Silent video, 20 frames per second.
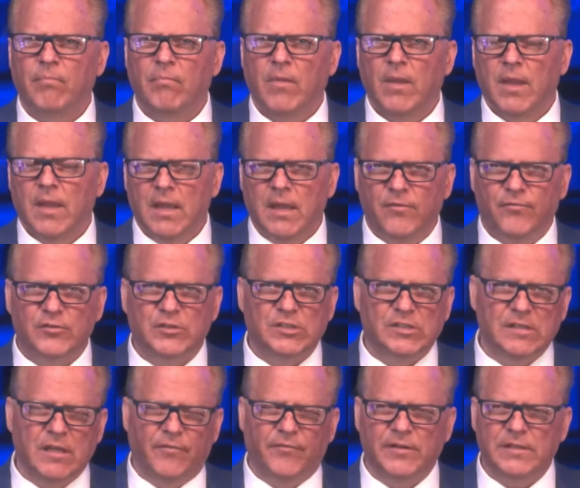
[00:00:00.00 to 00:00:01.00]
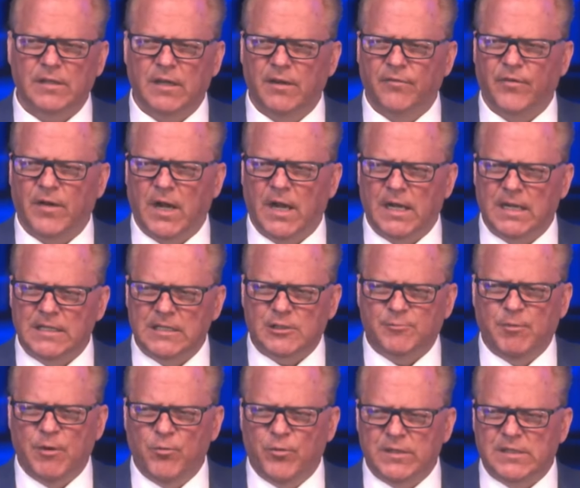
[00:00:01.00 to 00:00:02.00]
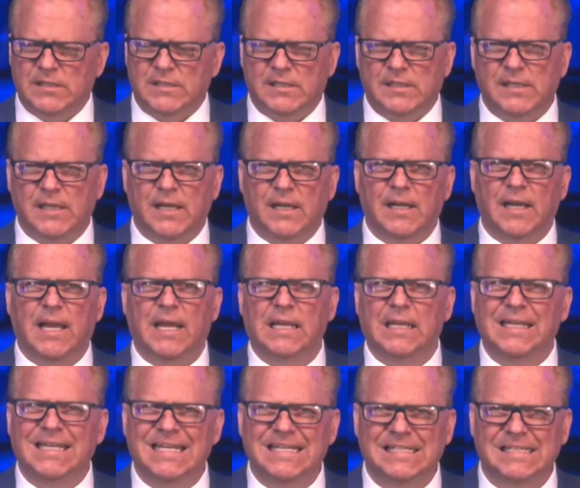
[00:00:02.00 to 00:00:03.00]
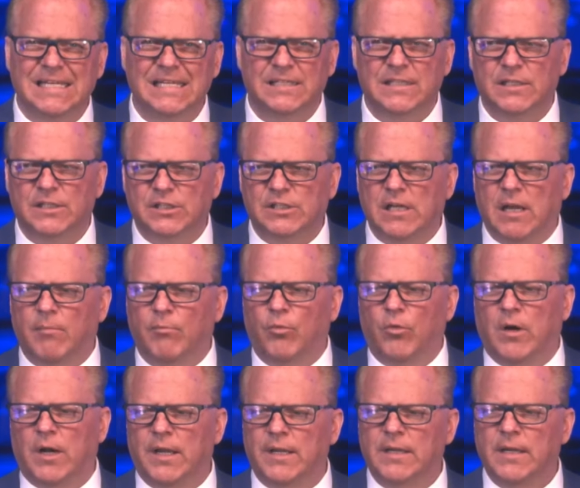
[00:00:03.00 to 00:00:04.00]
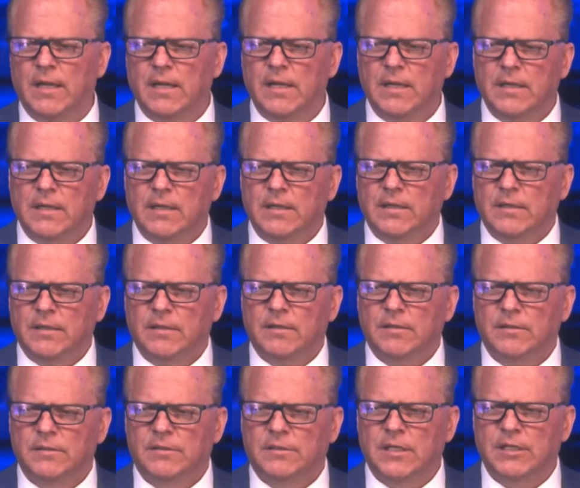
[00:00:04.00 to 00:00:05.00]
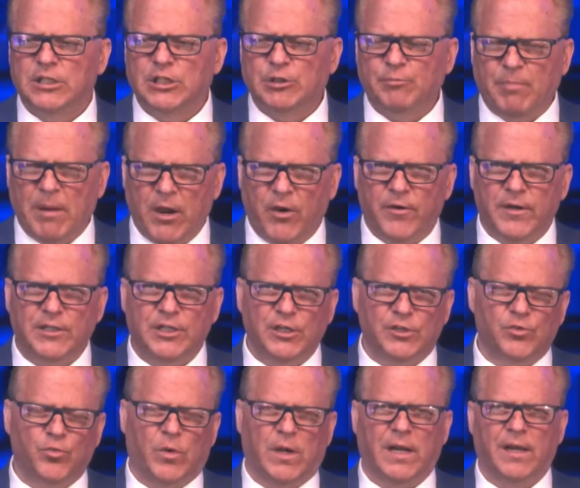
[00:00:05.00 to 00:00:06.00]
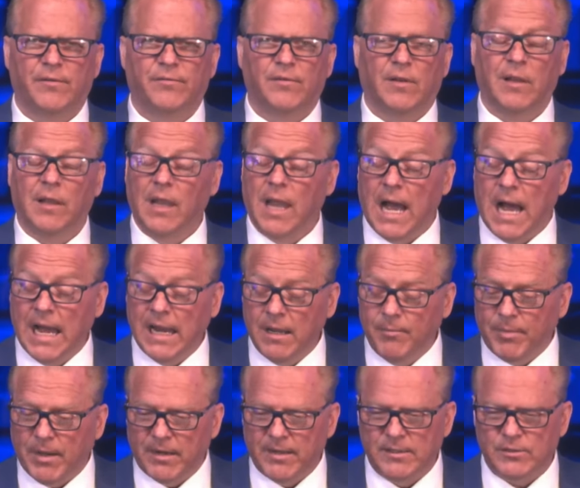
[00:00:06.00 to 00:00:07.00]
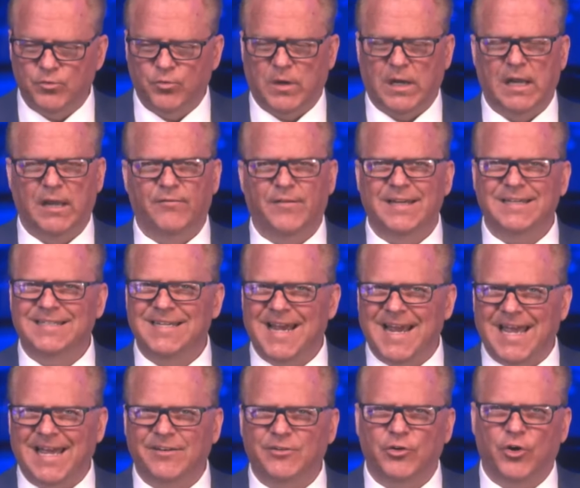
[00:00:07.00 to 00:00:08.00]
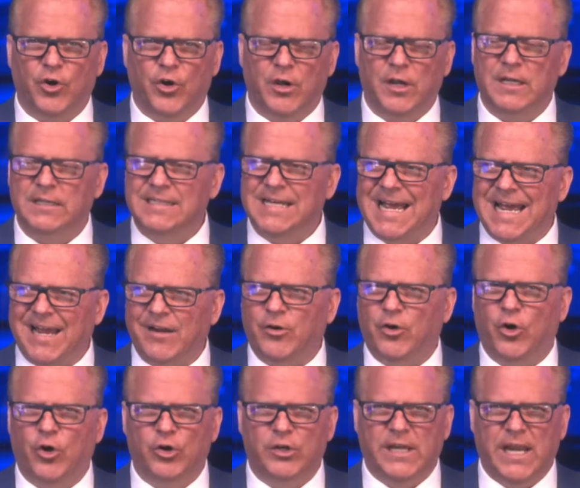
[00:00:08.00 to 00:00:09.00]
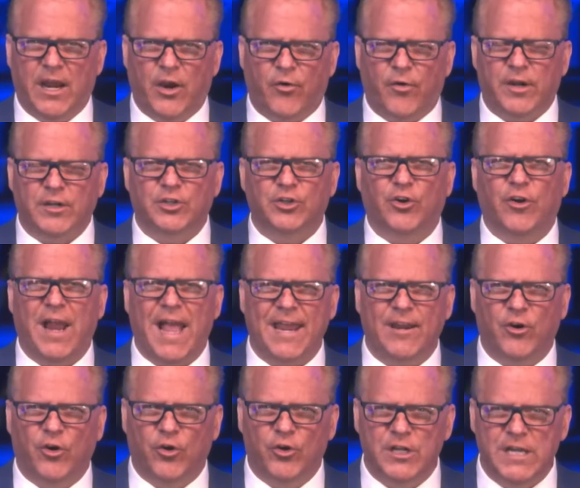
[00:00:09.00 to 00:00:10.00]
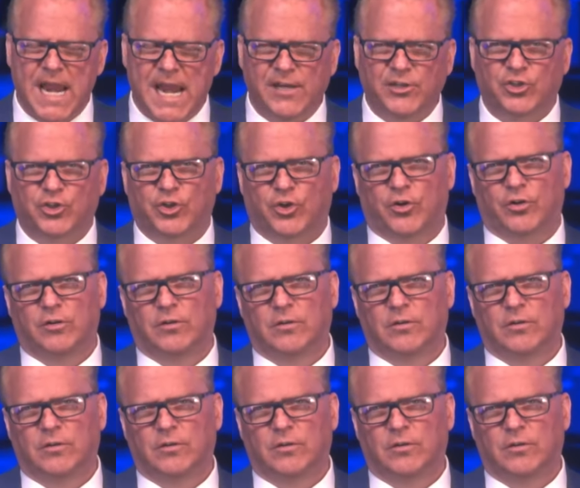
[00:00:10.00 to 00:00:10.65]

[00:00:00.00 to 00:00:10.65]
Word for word: If, if, a, if a husband would sit and listen to someone disparage his wife, lie about his wife, attack her, attack her character and her nature,